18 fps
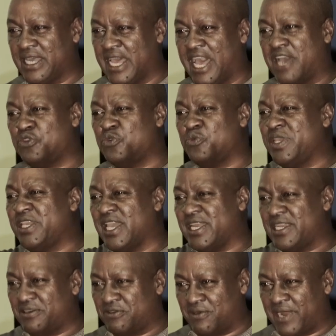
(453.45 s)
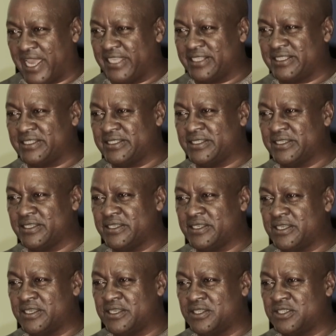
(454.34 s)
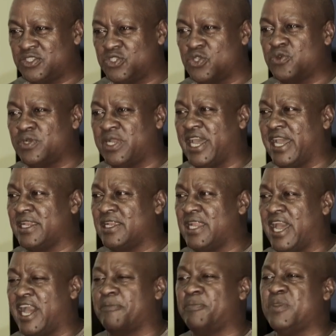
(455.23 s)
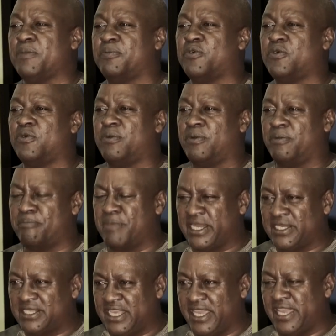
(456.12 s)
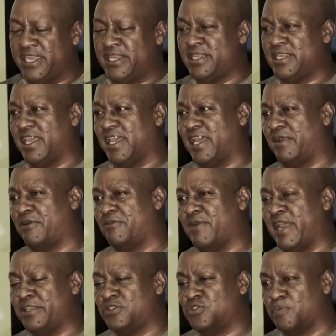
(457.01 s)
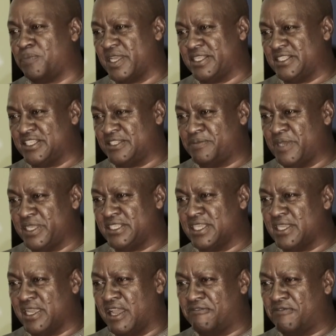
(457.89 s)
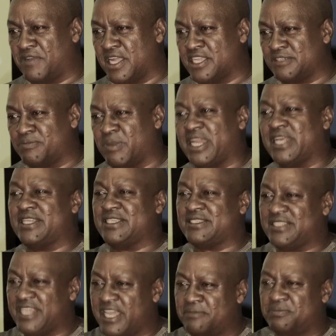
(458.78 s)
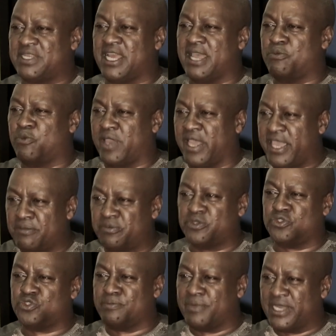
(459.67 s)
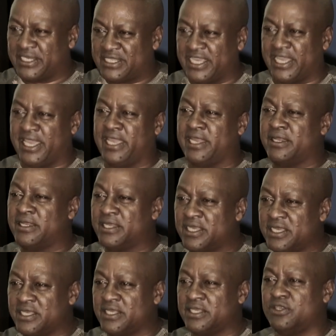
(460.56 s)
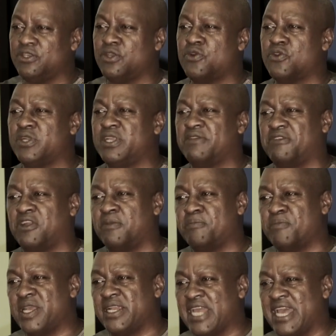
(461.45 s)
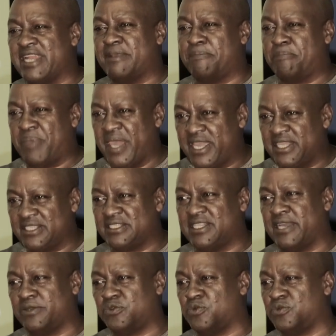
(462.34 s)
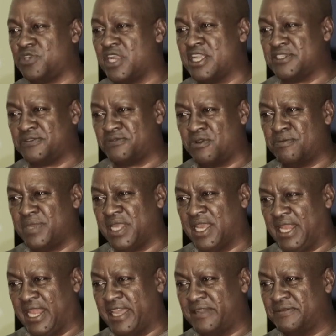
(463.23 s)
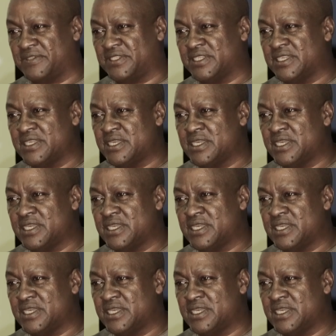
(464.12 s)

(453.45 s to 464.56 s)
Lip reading: How do we get it right so that our people maintain their right to participate in governance, but at the same time we are able to maintain development at the pace that will transform their lives?